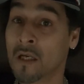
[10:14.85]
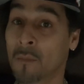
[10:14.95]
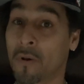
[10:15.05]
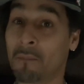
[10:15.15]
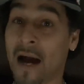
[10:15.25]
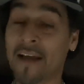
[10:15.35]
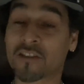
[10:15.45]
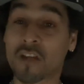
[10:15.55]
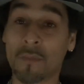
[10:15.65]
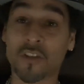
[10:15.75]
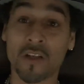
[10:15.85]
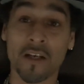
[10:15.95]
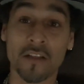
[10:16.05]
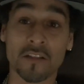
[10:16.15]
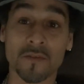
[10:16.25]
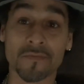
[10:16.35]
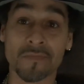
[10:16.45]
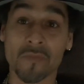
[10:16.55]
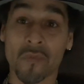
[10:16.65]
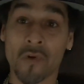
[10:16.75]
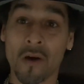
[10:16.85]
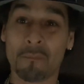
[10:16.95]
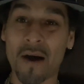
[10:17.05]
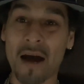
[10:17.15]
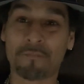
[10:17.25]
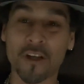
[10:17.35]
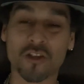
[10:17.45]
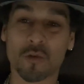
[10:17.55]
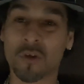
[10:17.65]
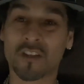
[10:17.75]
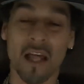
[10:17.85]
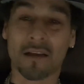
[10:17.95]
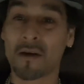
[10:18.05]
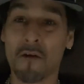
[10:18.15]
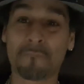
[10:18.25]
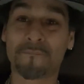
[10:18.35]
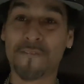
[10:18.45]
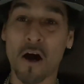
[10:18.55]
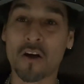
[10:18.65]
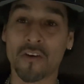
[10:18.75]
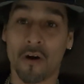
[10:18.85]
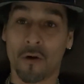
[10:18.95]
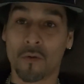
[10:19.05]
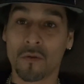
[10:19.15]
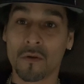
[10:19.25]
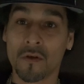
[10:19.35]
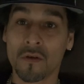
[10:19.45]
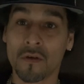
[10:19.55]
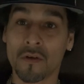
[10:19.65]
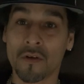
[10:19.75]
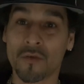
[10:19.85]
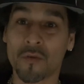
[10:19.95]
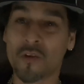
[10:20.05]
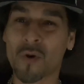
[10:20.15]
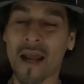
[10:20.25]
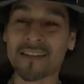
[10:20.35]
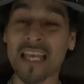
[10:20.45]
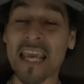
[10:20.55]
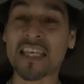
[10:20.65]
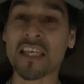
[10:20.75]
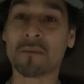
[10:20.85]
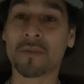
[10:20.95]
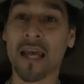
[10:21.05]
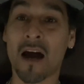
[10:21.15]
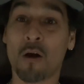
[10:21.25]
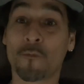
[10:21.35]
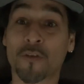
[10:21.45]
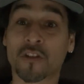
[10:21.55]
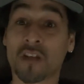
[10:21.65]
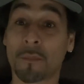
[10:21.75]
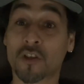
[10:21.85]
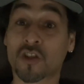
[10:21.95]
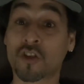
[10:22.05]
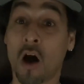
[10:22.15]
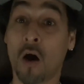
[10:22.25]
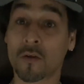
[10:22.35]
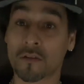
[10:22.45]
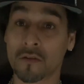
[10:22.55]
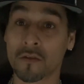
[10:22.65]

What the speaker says: But my assumption is Bob Fisher was like, fuck no. You were not taking him down for some assault.